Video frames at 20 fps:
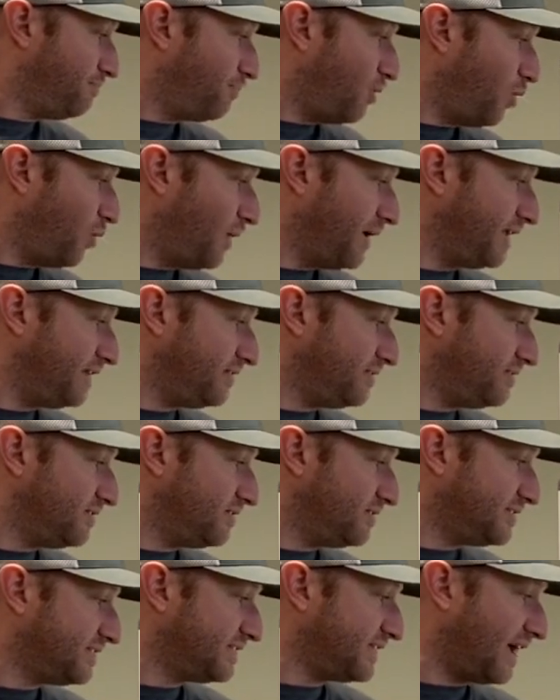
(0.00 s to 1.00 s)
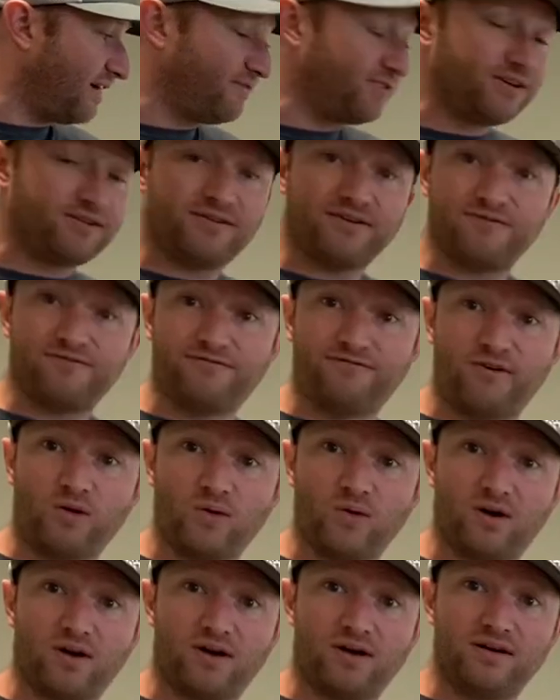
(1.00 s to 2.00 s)

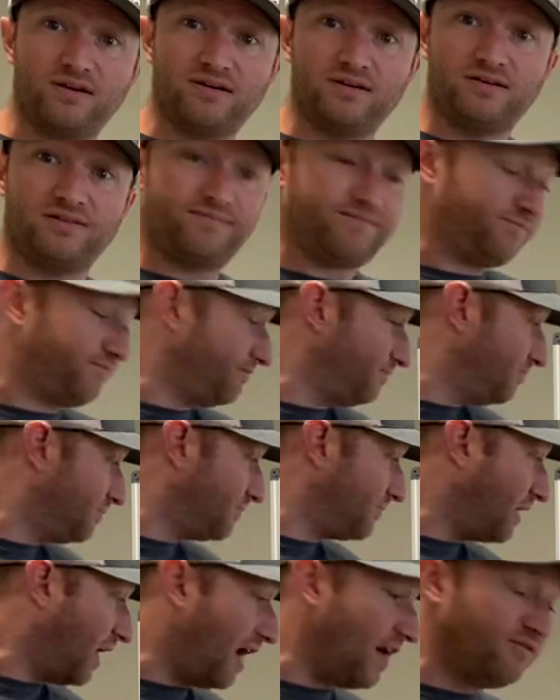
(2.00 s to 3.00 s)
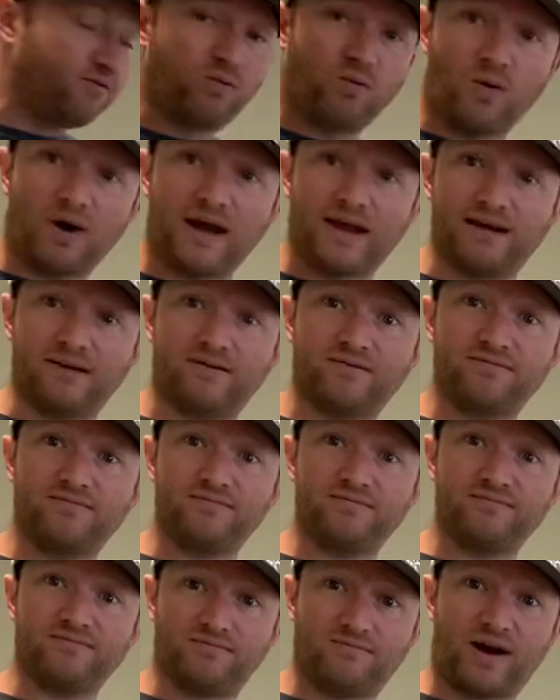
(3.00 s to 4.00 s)
0.74 of 1,
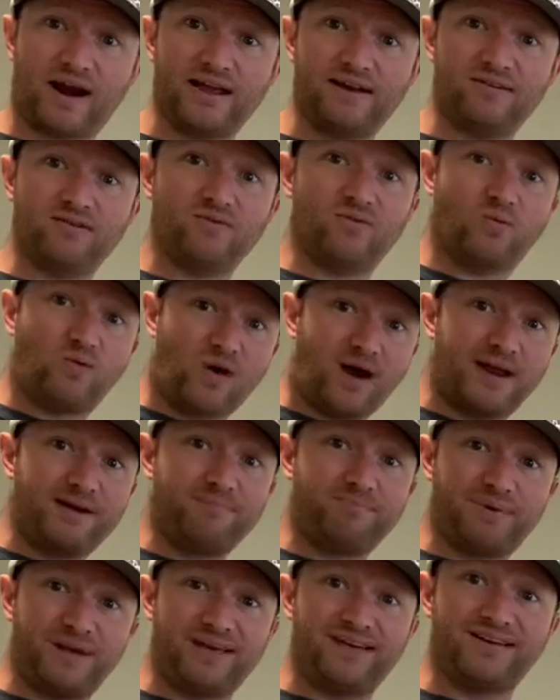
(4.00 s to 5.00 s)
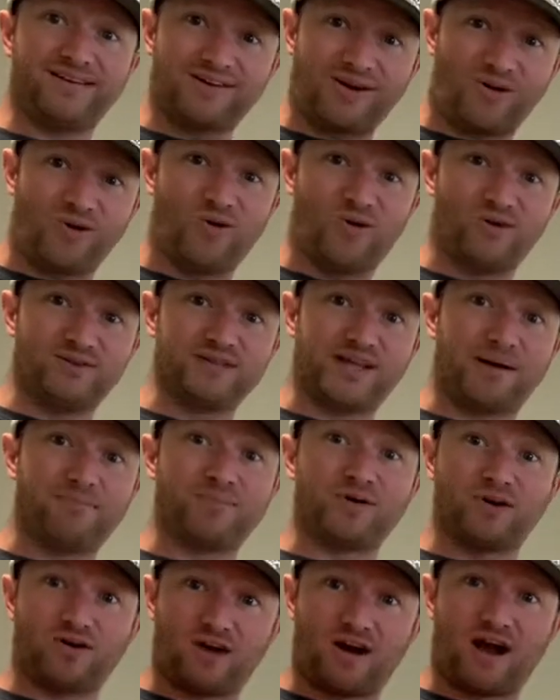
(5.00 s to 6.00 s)
right? 1 being a whole
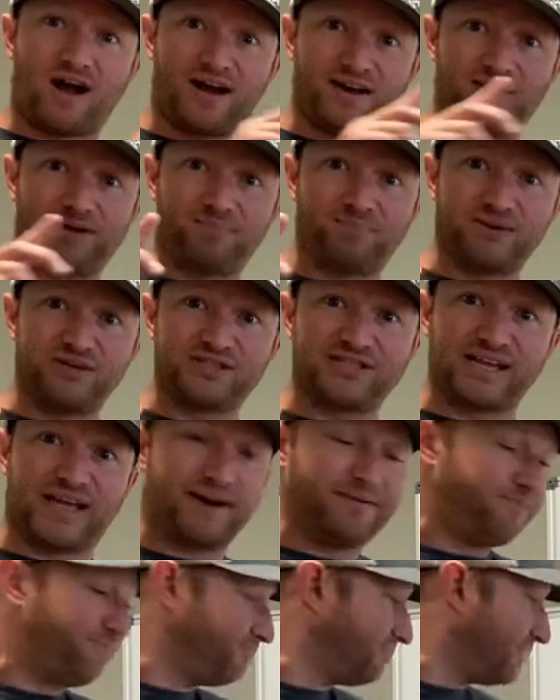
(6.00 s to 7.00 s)
number or 100%.